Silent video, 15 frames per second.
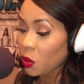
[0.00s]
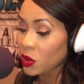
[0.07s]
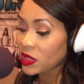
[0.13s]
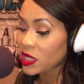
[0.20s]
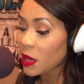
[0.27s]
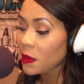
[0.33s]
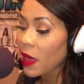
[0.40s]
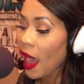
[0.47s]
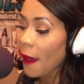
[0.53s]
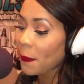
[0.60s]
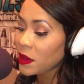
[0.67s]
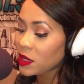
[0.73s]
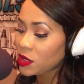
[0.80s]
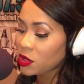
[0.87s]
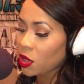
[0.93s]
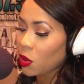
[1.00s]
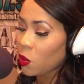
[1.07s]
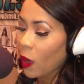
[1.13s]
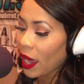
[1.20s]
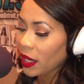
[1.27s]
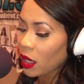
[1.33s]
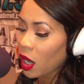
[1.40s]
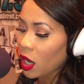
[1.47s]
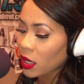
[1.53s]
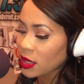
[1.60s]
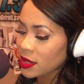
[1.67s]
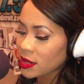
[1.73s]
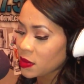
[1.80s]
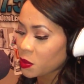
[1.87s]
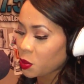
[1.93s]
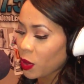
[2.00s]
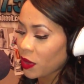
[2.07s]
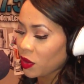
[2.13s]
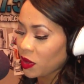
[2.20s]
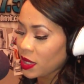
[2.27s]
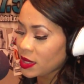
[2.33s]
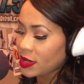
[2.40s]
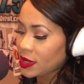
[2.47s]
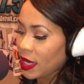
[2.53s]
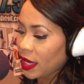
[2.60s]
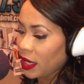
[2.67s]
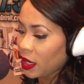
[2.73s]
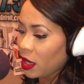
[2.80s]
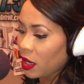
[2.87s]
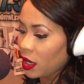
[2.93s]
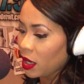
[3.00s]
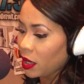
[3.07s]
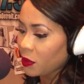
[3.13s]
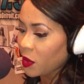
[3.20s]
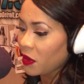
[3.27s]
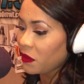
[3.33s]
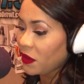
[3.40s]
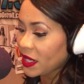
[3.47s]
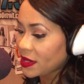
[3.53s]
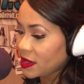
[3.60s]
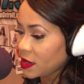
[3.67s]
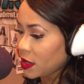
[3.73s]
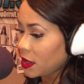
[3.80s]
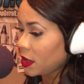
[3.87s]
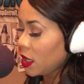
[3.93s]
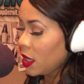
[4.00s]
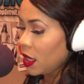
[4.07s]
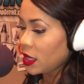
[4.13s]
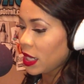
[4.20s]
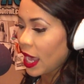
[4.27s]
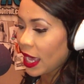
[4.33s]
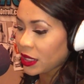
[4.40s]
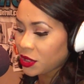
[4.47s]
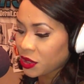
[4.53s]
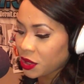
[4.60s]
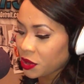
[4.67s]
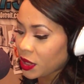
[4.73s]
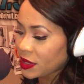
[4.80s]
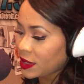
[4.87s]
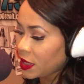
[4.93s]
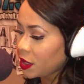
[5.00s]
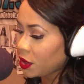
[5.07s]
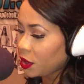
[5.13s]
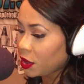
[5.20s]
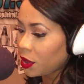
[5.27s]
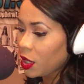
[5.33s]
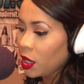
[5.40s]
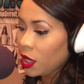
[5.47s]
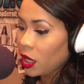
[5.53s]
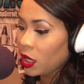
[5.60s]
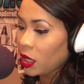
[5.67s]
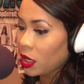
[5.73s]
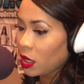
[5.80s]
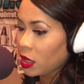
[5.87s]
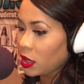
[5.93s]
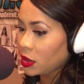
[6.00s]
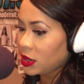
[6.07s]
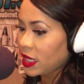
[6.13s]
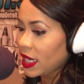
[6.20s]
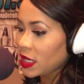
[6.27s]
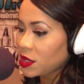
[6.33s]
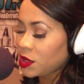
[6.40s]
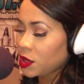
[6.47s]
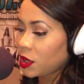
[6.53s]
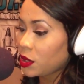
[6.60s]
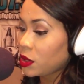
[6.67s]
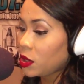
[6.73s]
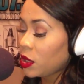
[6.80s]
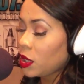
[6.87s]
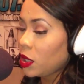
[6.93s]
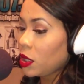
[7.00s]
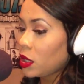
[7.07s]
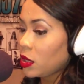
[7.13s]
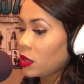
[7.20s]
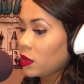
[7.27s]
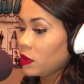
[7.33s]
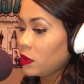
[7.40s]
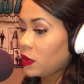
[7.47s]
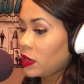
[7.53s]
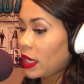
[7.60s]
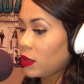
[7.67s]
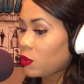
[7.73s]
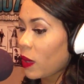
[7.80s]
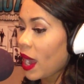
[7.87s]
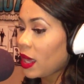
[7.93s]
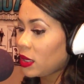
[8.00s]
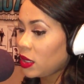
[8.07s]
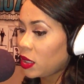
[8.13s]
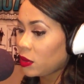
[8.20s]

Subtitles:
When something happens to a white artist, whether it's a vixen, an actor, a singer, a dancer, they rally